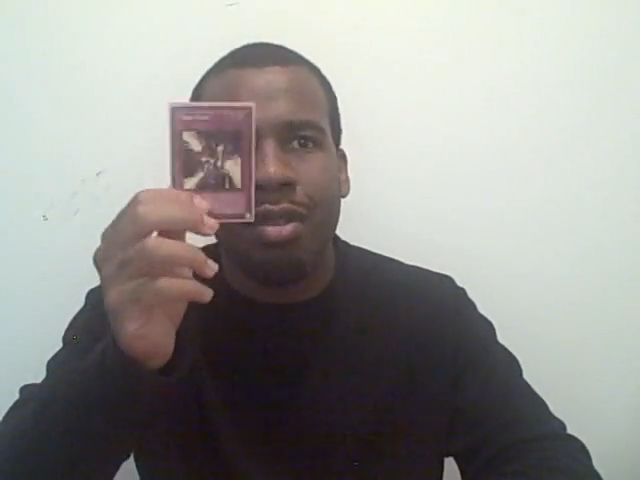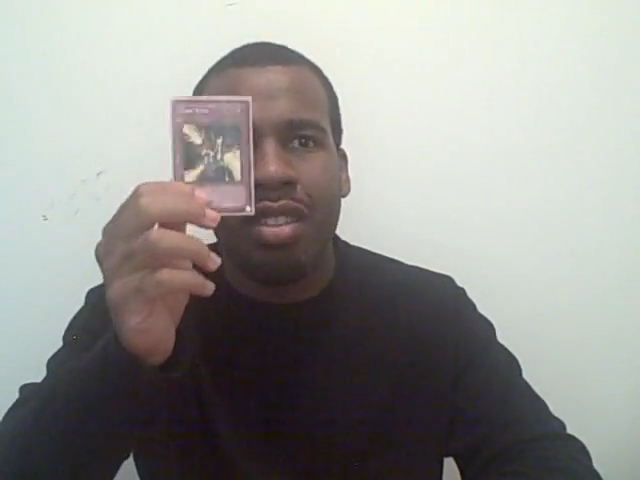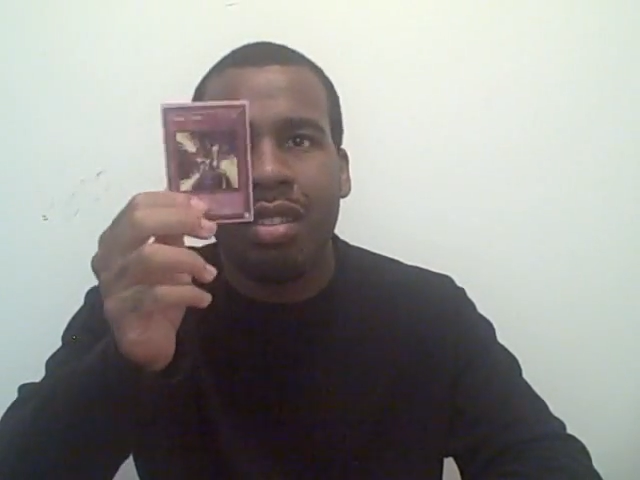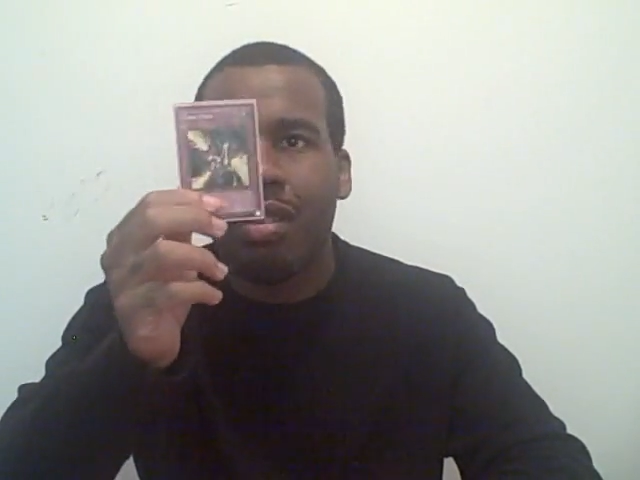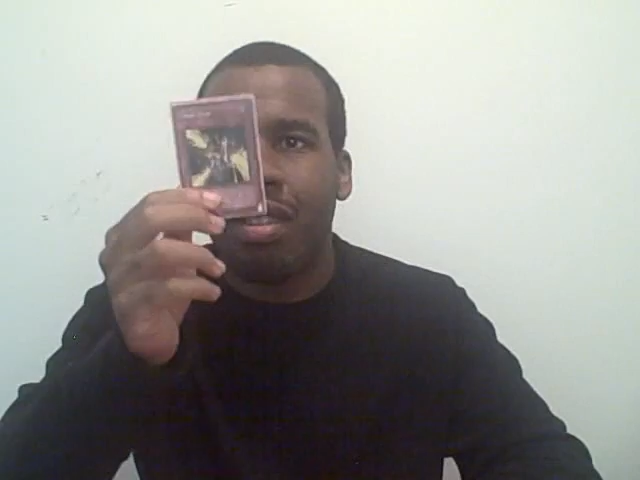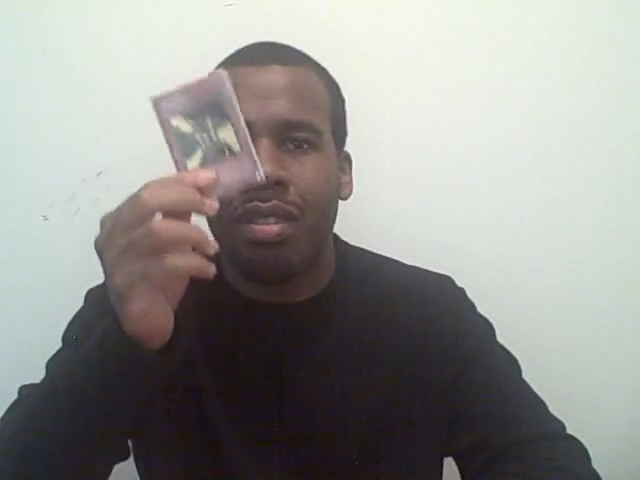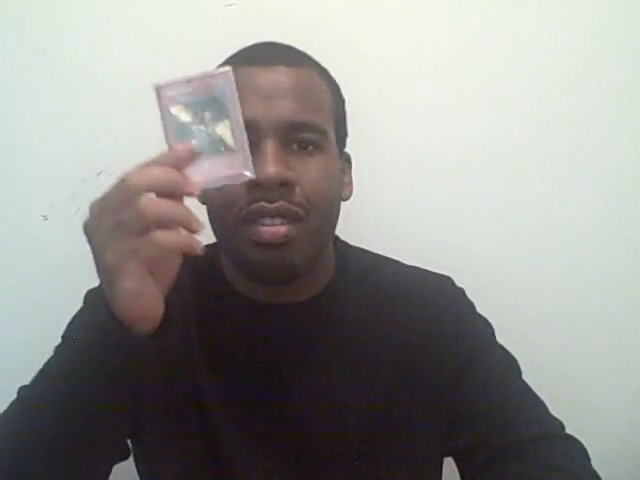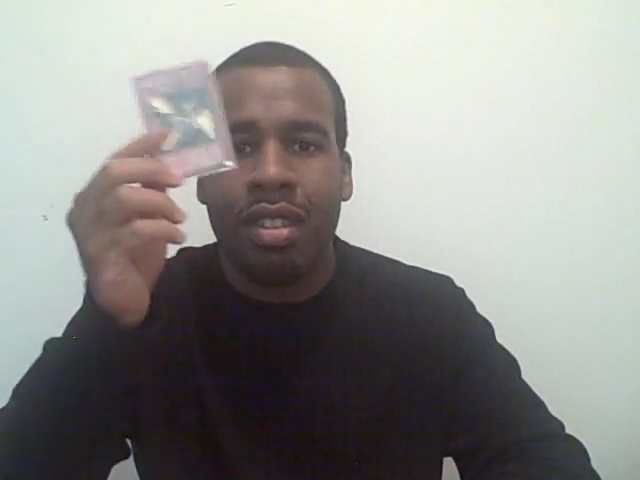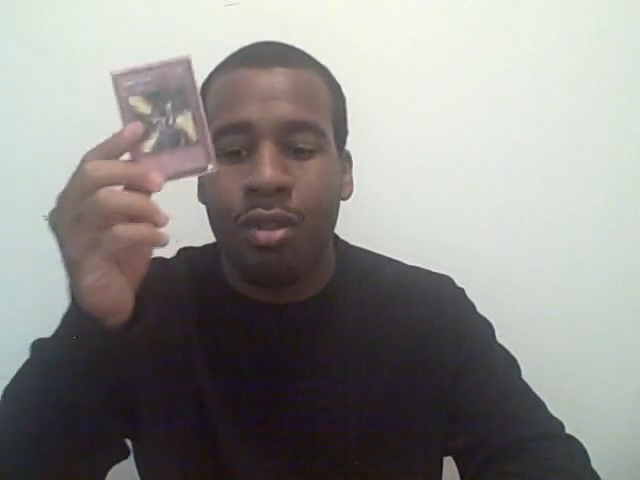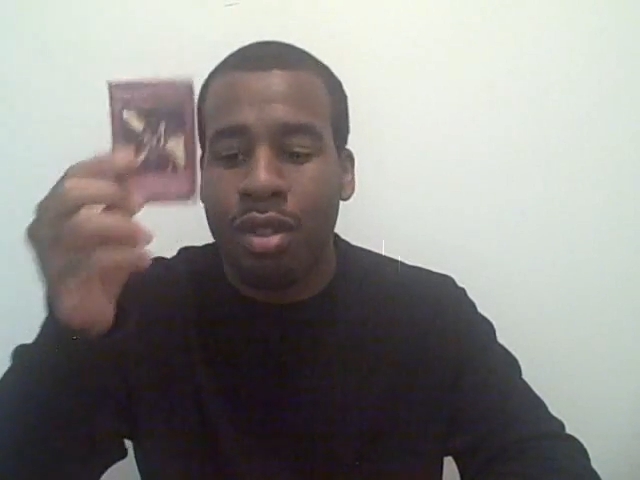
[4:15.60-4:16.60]
which is
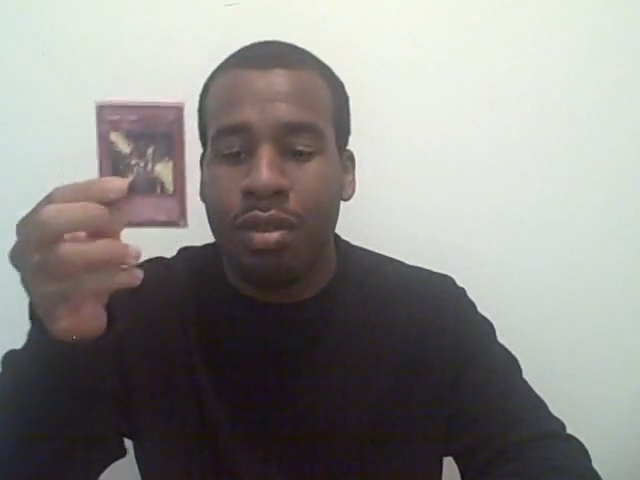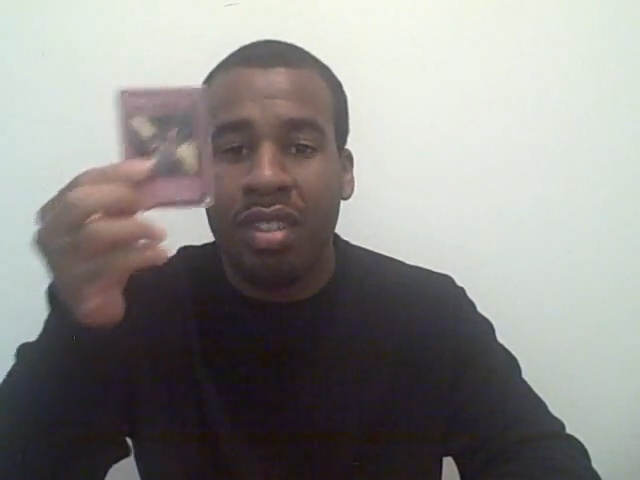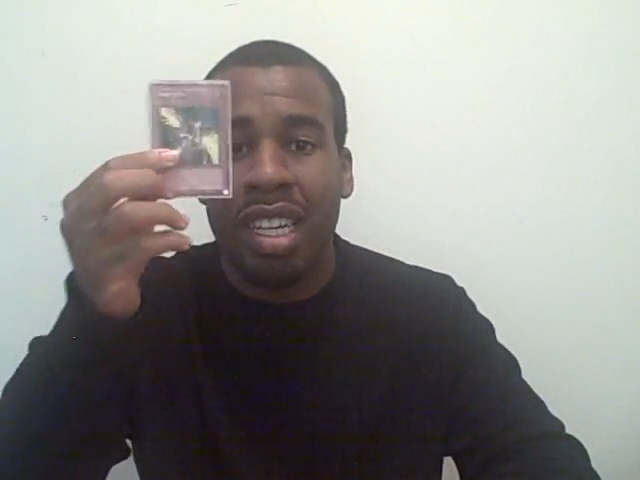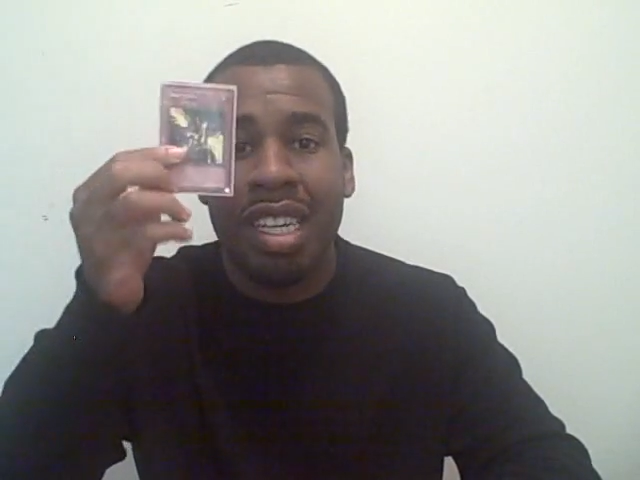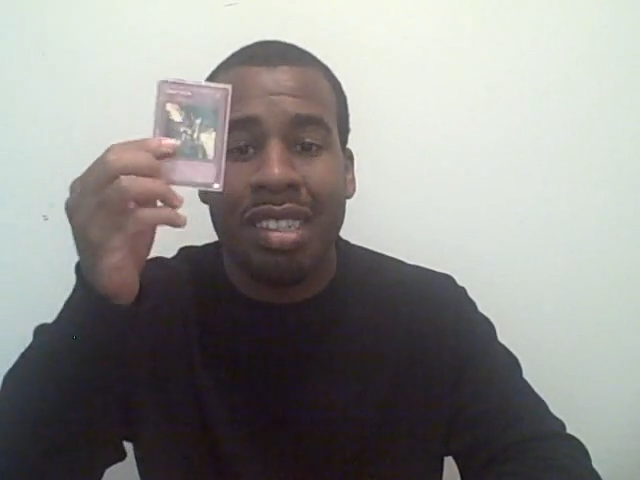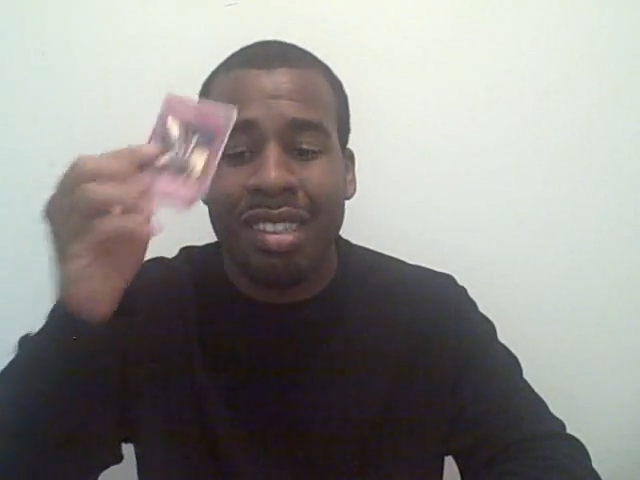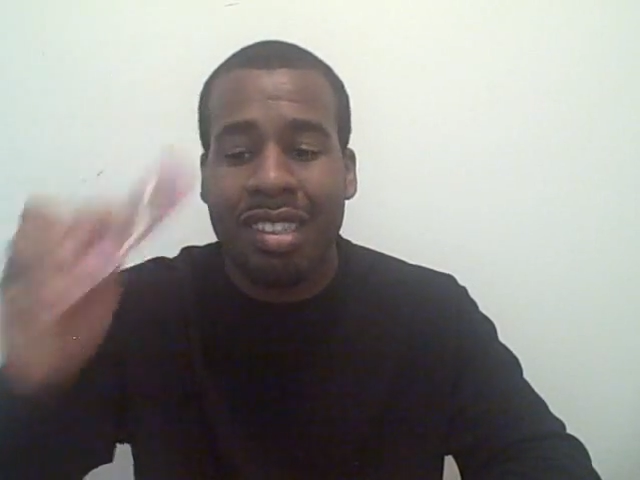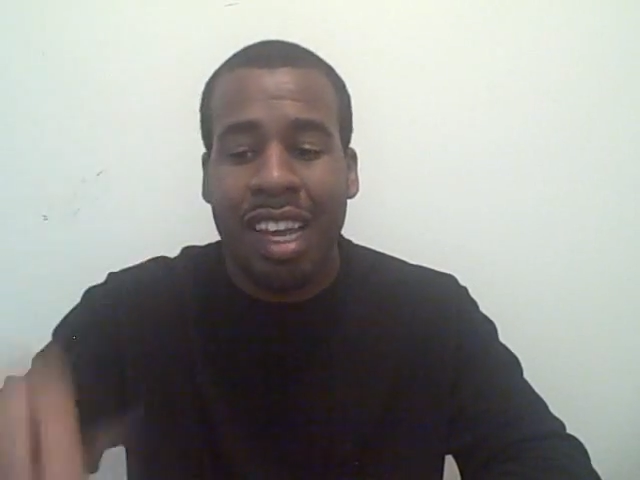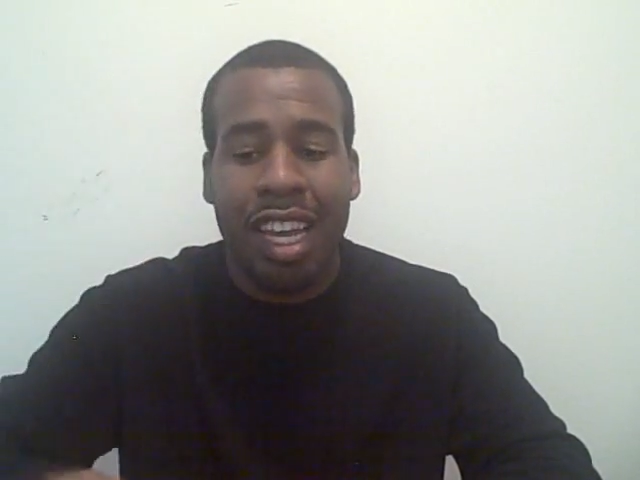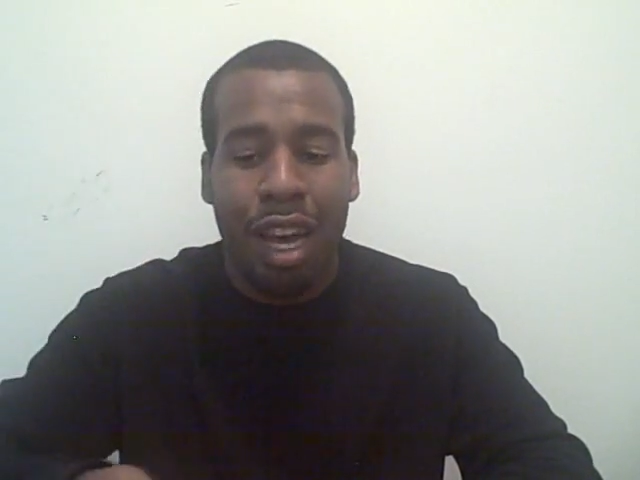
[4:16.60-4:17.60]
just going to see an
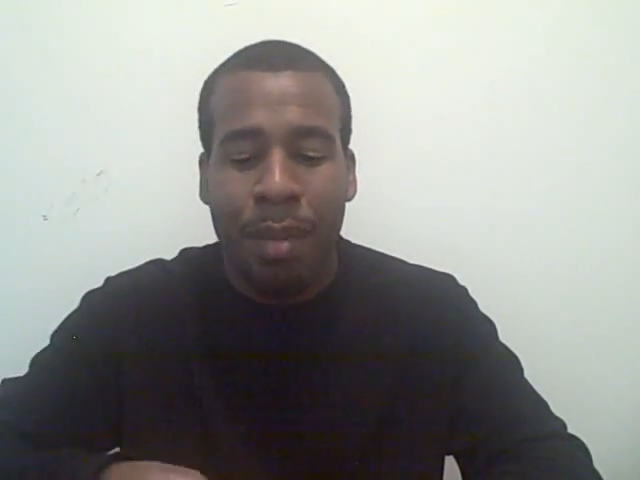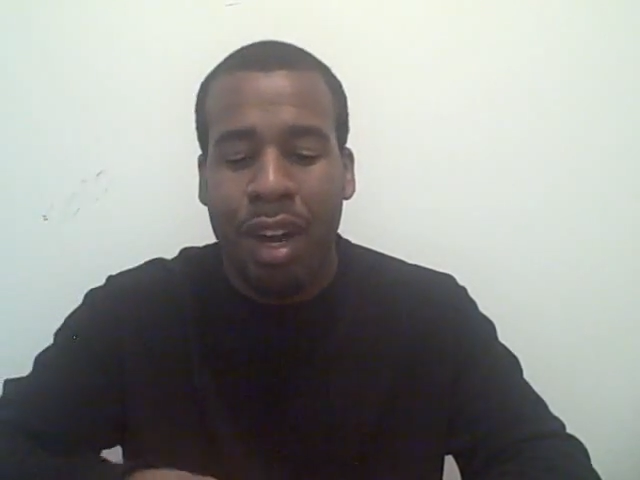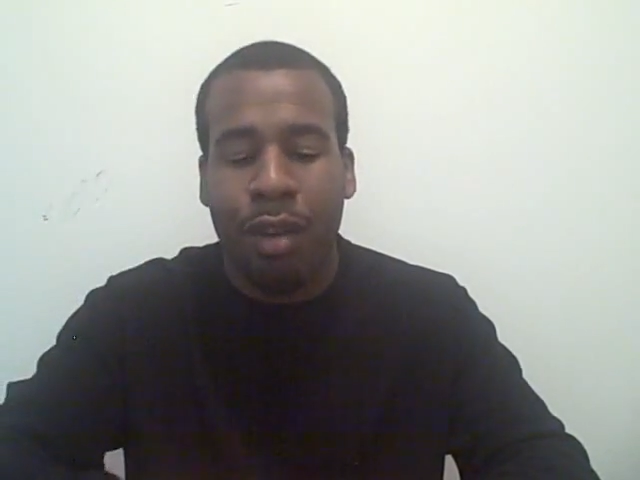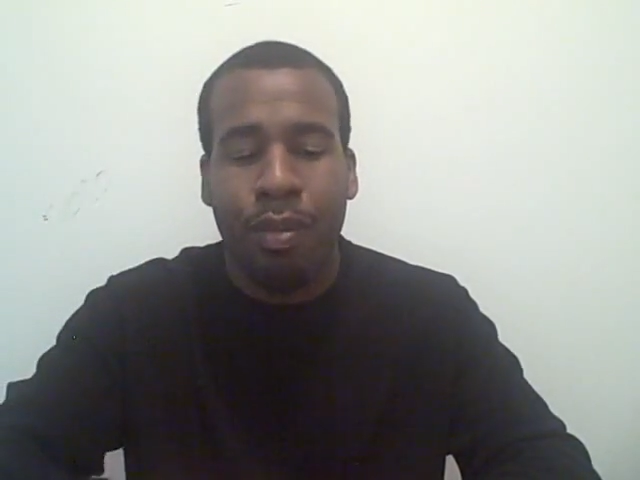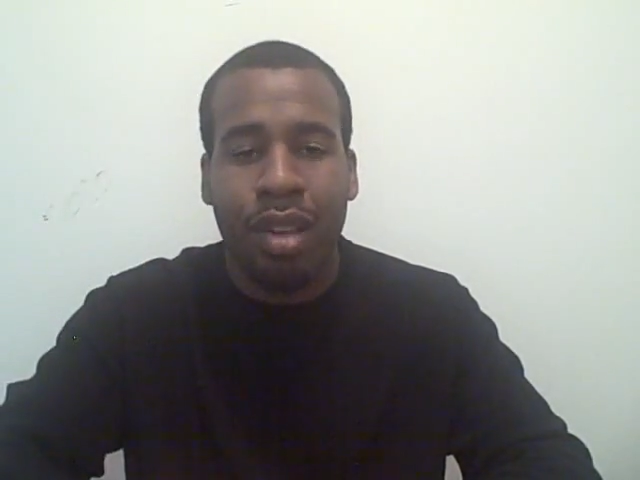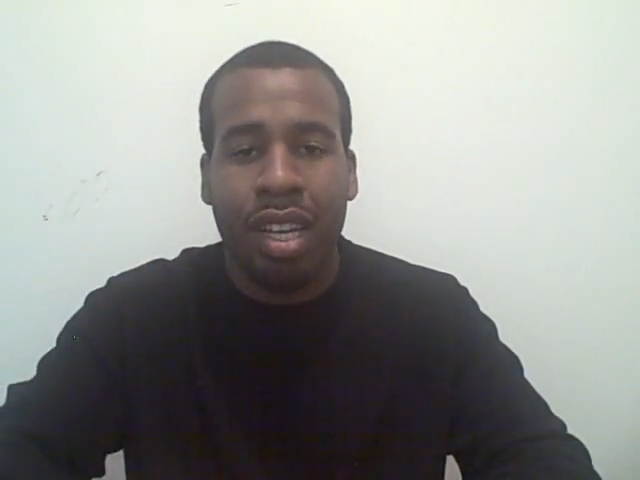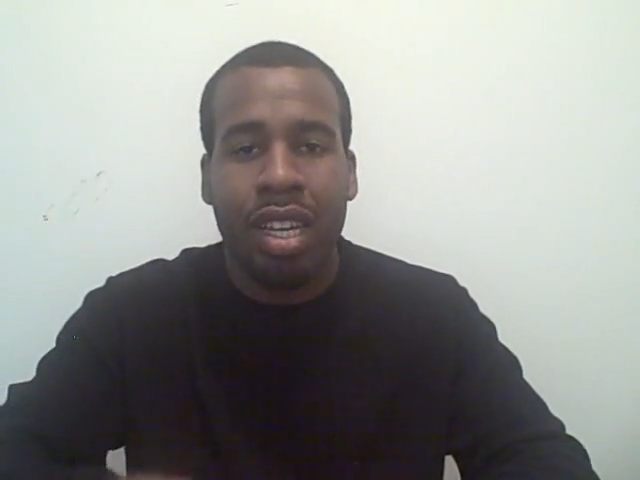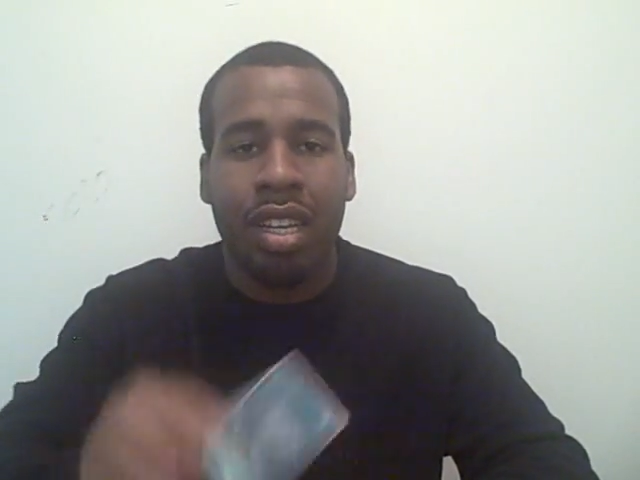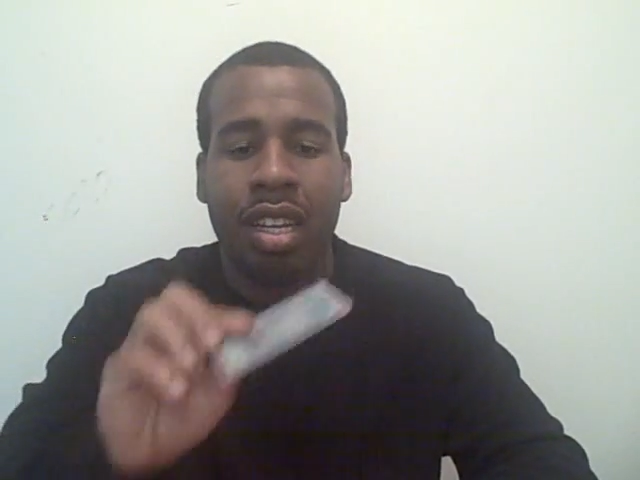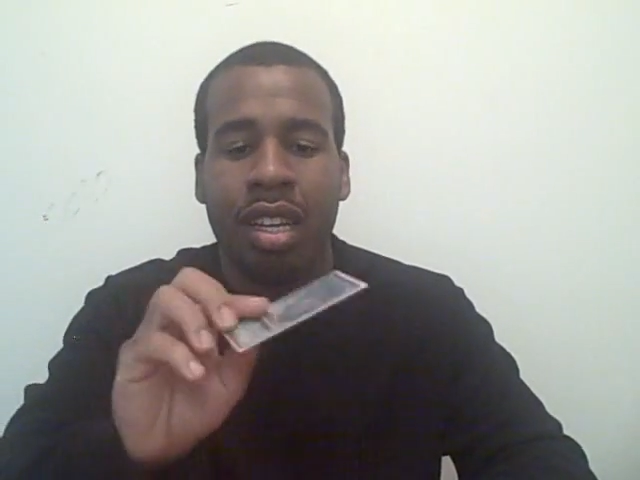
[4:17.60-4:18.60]
insane amount of play,